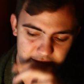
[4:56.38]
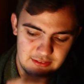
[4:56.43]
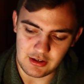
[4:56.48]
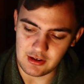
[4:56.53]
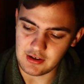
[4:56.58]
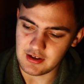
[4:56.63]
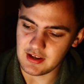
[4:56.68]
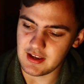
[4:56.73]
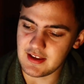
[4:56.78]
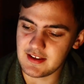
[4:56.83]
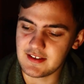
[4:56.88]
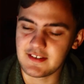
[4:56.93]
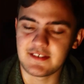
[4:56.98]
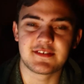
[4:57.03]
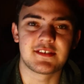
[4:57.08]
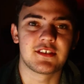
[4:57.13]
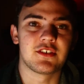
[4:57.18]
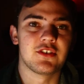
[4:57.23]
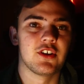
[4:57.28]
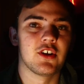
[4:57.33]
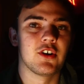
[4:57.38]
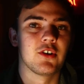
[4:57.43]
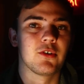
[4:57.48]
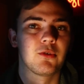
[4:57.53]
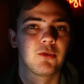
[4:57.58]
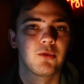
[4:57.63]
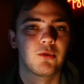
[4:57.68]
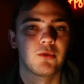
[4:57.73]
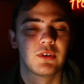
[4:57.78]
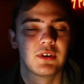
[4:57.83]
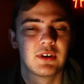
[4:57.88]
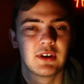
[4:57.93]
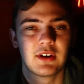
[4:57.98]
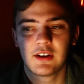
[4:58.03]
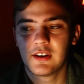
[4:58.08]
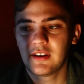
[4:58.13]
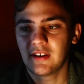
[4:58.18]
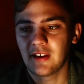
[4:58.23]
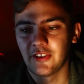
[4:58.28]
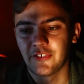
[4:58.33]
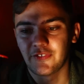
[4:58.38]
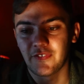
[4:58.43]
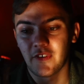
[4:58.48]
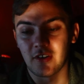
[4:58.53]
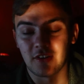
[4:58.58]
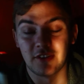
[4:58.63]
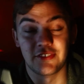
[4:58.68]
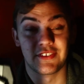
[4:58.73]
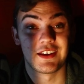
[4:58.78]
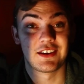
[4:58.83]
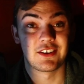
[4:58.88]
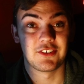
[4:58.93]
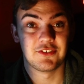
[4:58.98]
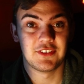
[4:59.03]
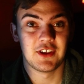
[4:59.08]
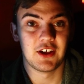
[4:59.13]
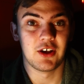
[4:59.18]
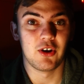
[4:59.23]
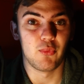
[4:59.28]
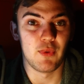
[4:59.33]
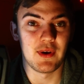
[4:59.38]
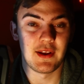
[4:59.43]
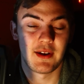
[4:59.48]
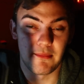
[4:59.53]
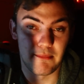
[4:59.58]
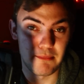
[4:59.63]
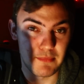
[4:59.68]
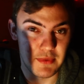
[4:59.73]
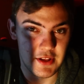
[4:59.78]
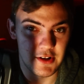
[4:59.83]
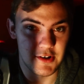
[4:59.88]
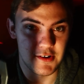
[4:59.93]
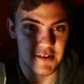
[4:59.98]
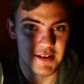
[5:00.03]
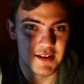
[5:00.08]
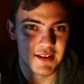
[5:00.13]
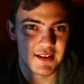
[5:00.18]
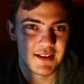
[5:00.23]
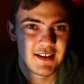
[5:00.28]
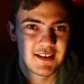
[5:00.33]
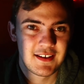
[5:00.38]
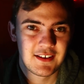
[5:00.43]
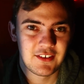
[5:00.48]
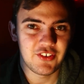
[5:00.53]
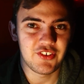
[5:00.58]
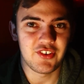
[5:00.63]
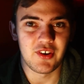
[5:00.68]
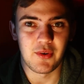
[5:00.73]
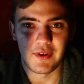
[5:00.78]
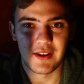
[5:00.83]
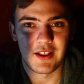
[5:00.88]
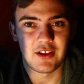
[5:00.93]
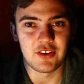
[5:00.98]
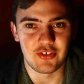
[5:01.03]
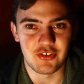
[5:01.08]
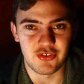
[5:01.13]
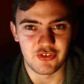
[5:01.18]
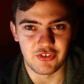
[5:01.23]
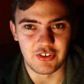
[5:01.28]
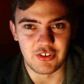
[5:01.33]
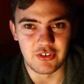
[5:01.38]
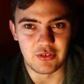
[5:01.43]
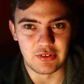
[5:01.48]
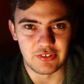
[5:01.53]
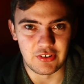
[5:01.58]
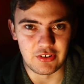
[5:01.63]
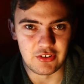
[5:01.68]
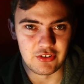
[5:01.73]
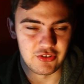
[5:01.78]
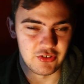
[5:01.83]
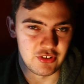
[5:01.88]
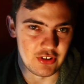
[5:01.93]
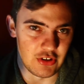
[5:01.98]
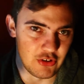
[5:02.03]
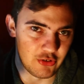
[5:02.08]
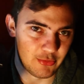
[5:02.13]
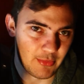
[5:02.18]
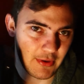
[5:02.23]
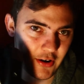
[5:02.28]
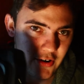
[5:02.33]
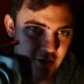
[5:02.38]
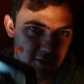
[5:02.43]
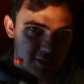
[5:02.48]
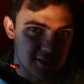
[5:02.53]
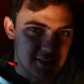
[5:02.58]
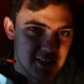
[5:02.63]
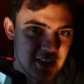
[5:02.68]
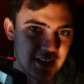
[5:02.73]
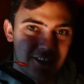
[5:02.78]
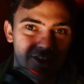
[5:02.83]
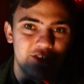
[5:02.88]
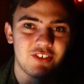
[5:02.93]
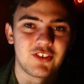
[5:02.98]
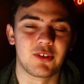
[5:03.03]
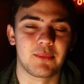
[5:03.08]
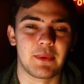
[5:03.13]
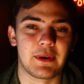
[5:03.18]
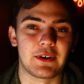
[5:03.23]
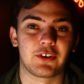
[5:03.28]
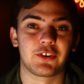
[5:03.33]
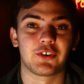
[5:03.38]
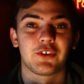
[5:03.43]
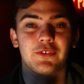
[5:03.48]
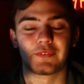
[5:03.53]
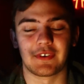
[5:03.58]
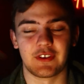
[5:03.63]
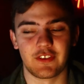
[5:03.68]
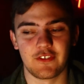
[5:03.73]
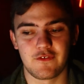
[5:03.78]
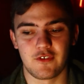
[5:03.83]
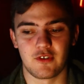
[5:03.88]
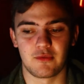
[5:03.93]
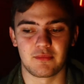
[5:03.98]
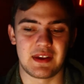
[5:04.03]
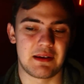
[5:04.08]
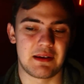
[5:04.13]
there is no, as far as I could tell, way to meter it. So what I'll usually do is I'll usually use my R6 or my girlfriend's film